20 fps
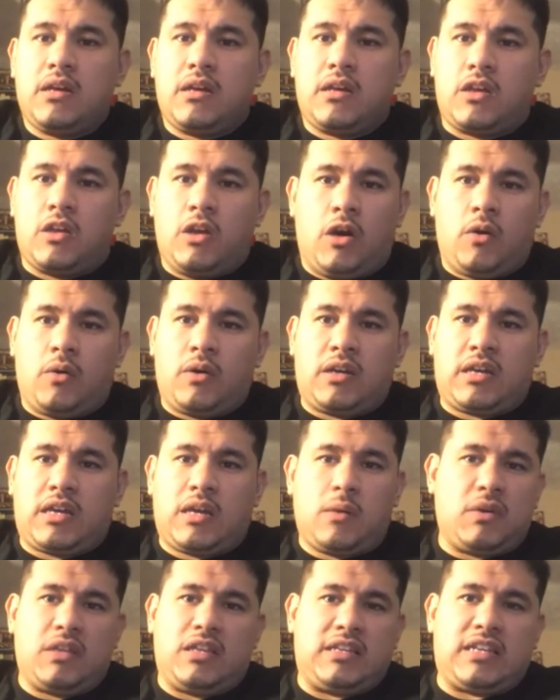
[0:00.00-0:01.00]
You know, he
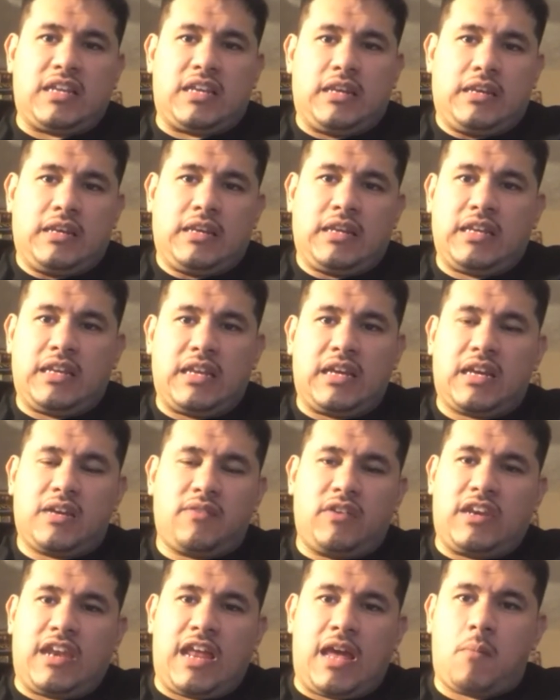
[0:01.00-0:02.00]
really didn't. He didn't give
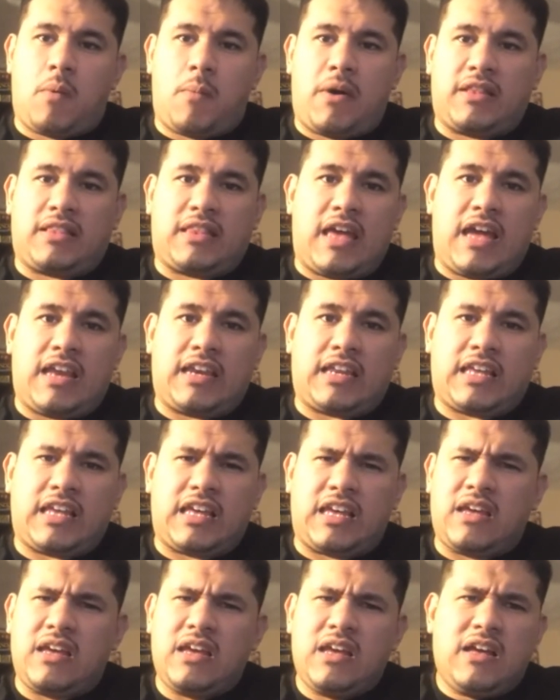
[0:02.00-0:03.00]
a damn about that.
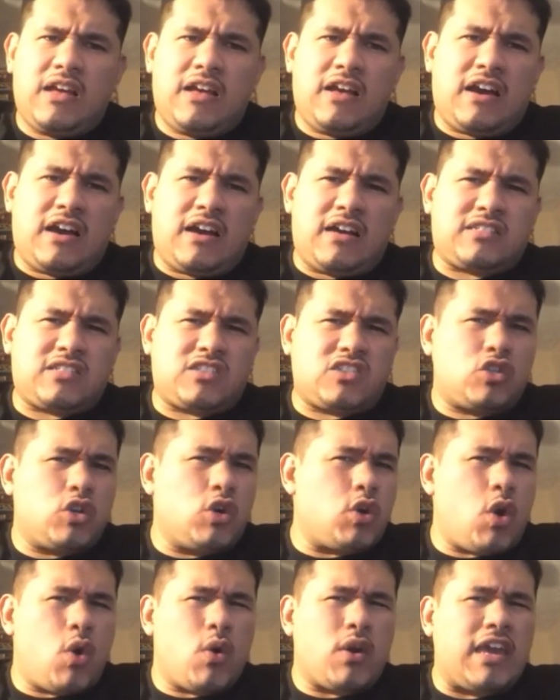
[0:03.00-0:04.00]
He still
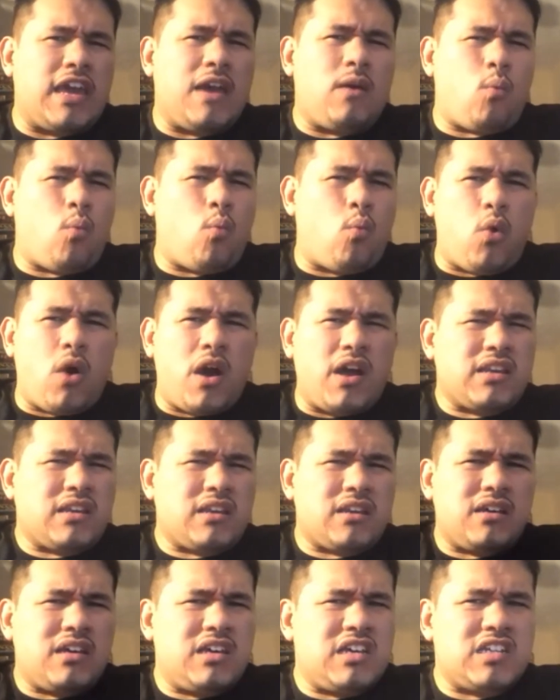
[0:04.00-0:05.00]
don't get what
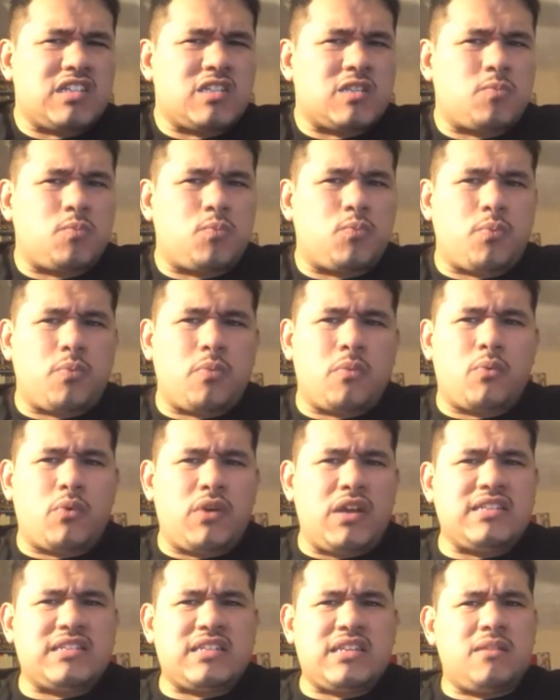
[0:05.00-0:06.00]
his
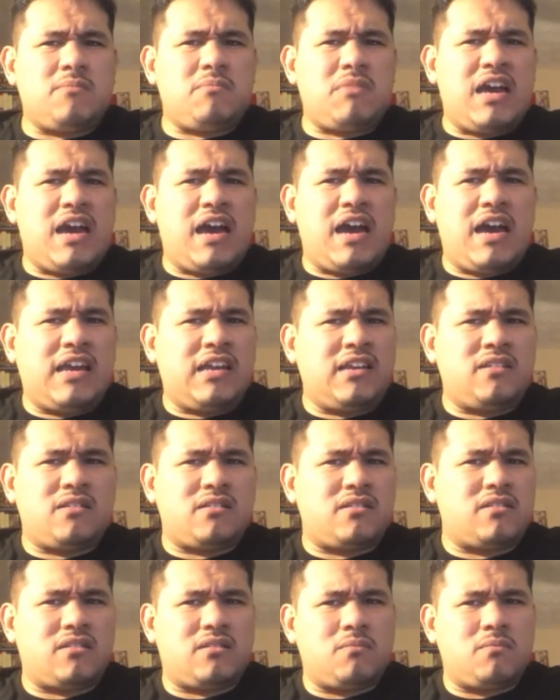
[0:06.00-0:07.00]
reasoning behind
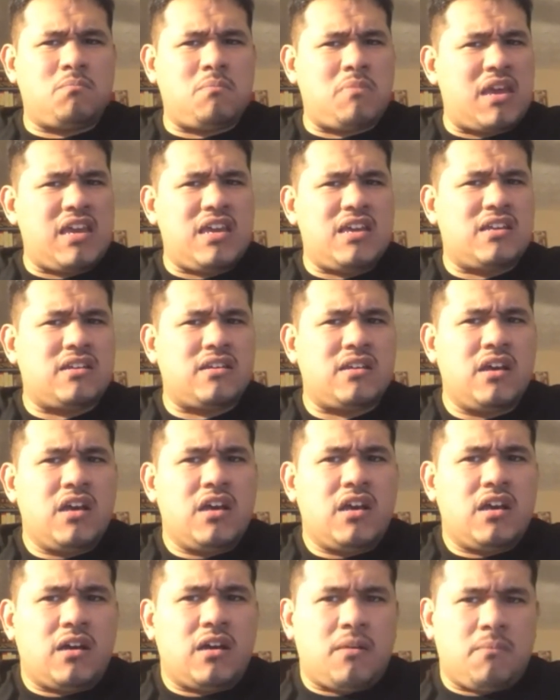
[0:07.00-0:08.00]
being
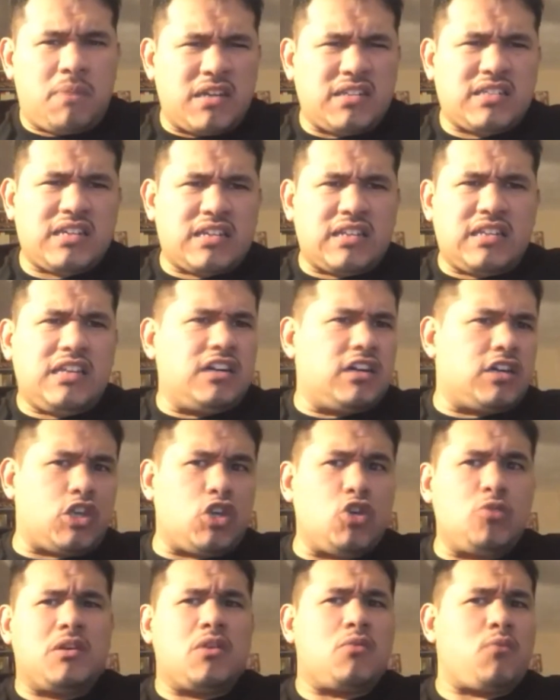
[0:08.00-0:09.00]
basically a
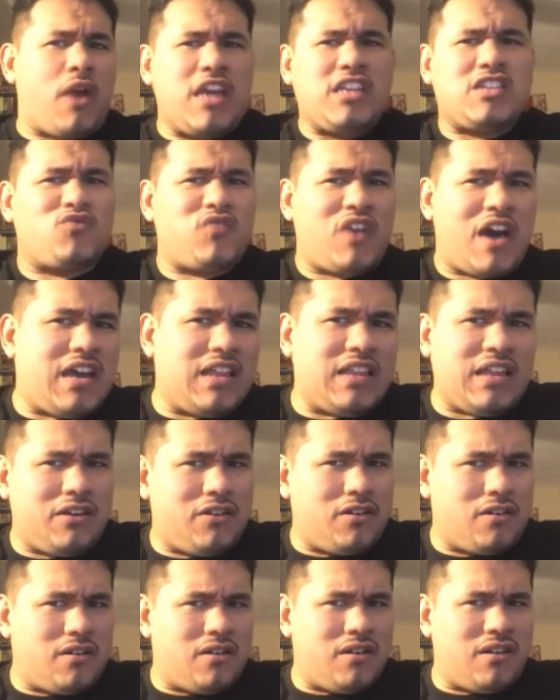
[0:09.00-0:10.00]
human rights
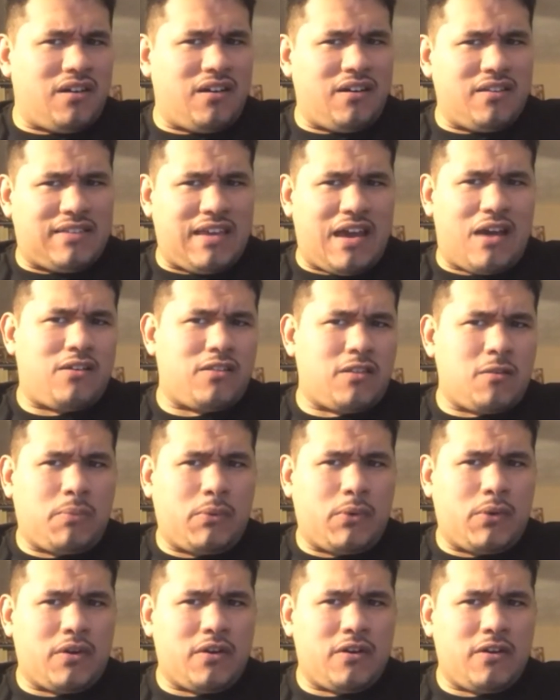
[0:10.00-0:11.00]
violator down at the
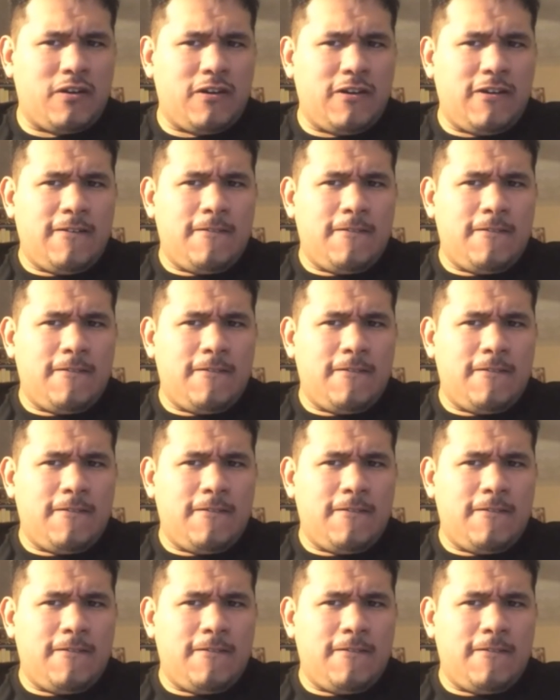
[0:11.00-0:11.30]
border.